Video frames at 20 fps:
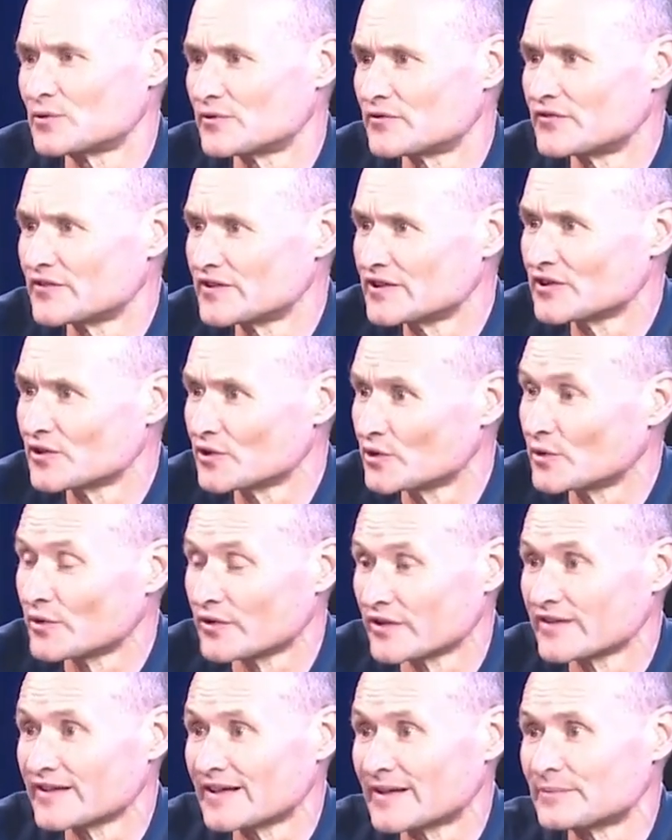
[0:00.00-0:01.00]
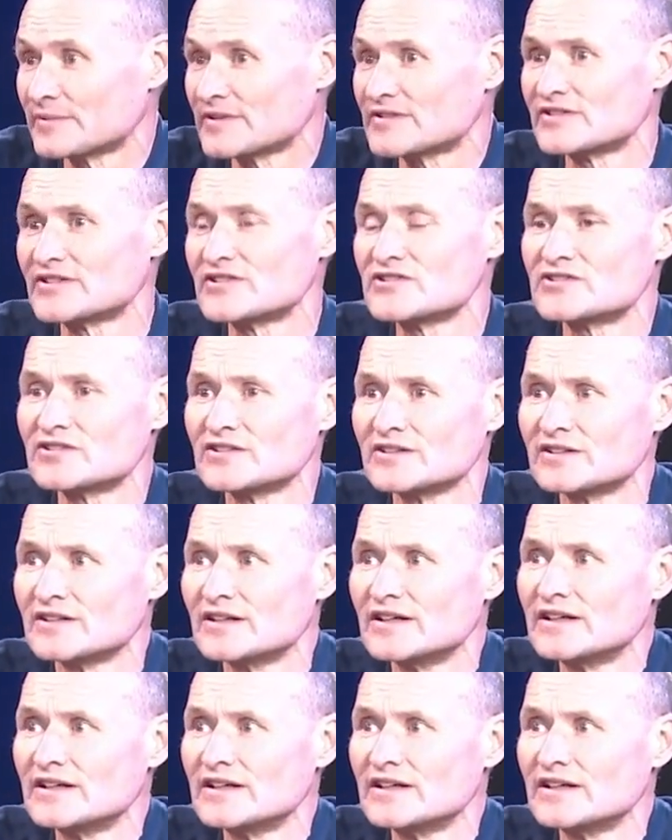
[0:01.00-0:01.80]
feel who are in that position.